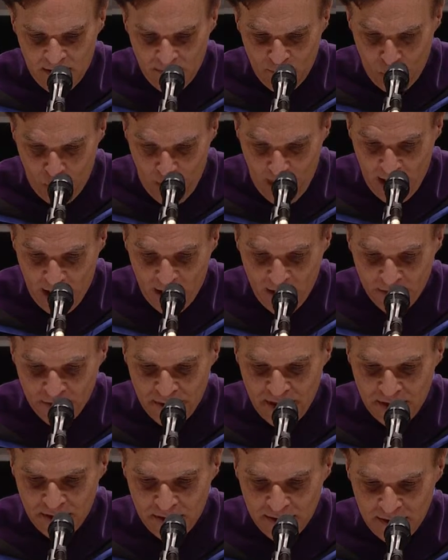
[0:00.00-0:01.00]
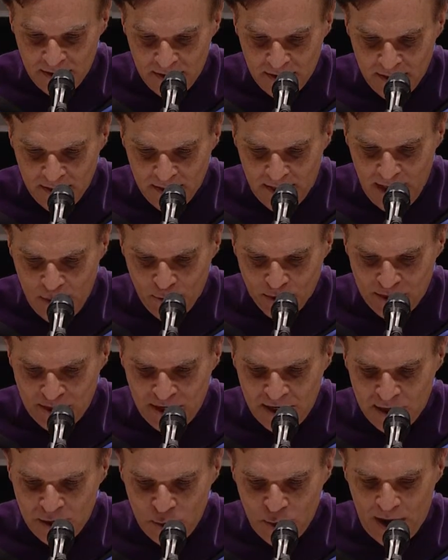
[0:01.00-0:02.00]
well, they will
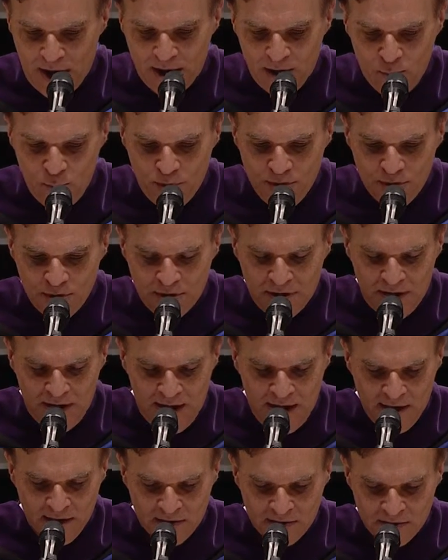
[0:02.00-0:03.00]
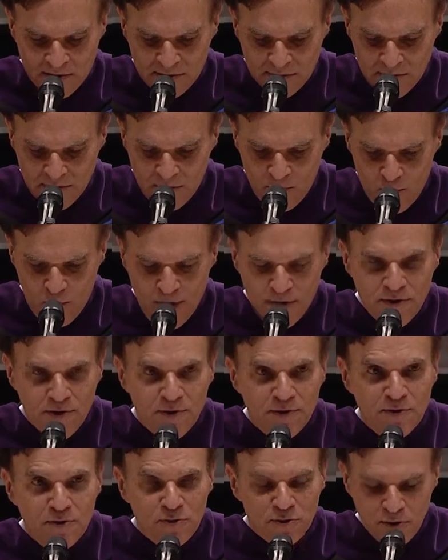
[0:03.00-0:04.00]
teach you how to win your case,
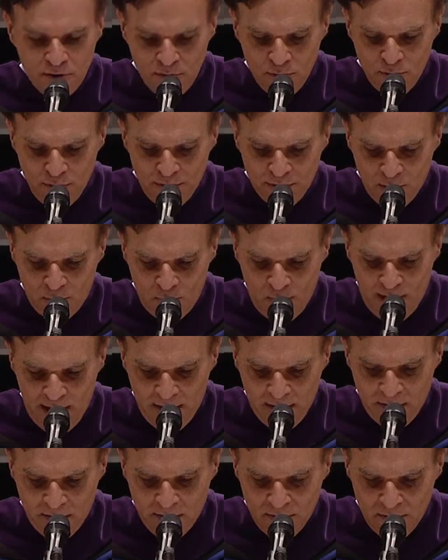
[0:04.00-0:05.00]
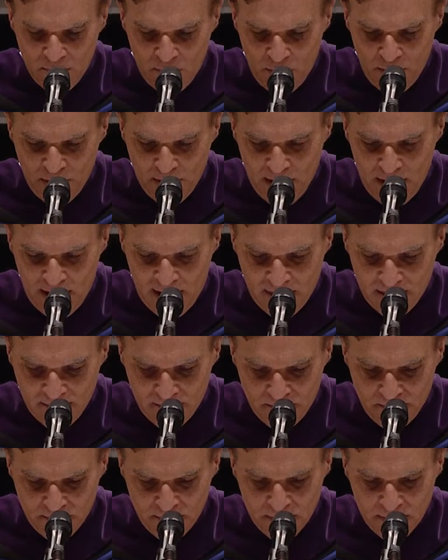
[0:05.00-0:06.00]
whether you're in the right or not.
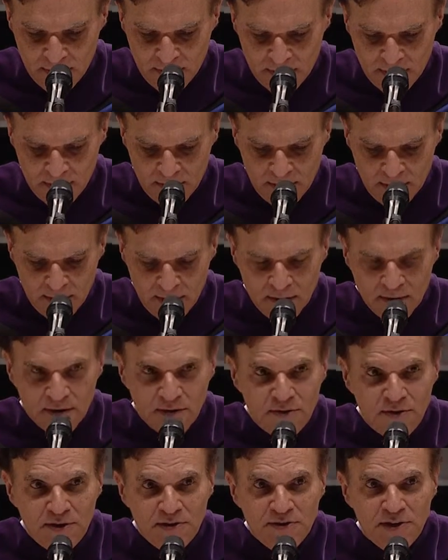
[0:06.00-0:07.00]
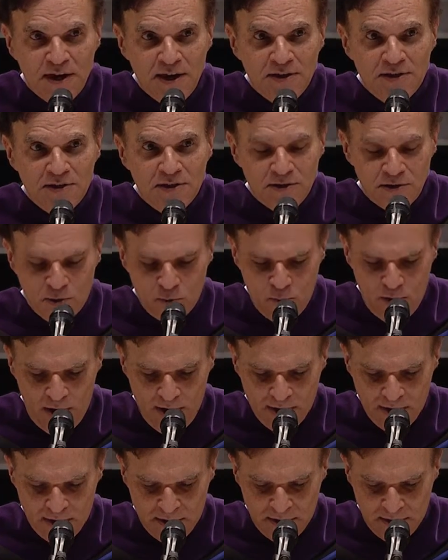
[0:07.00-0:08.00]
This ancient
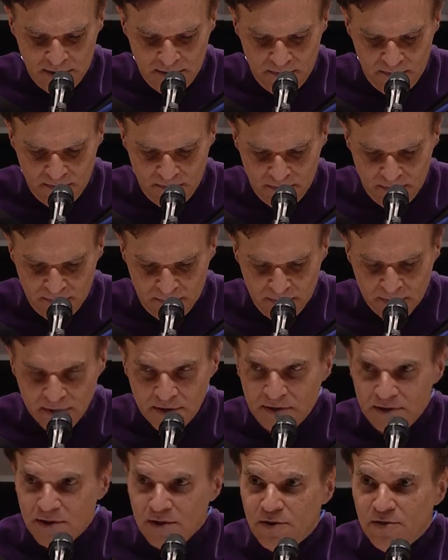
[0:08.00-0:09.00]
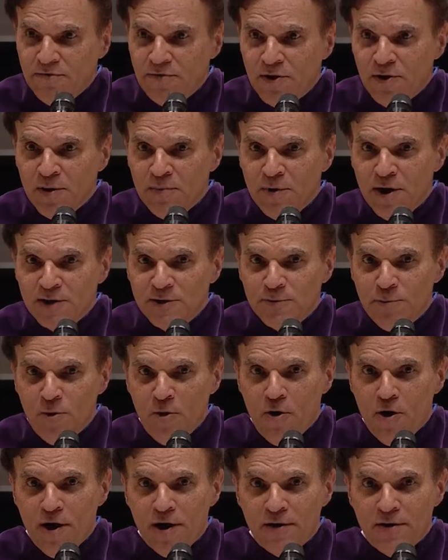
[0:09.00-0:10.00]
grudge, still very much
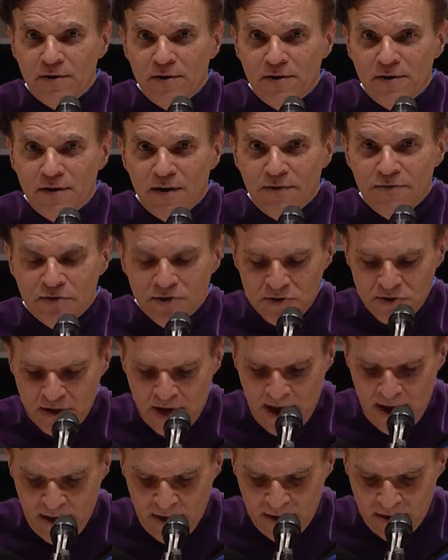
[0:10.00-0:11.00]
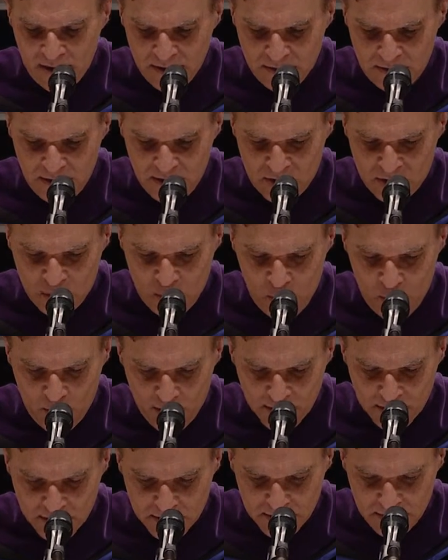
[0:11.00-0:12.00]
part of societal
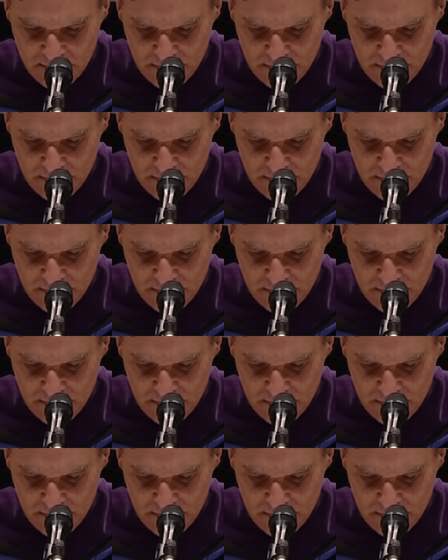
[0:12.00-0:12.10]
discourse,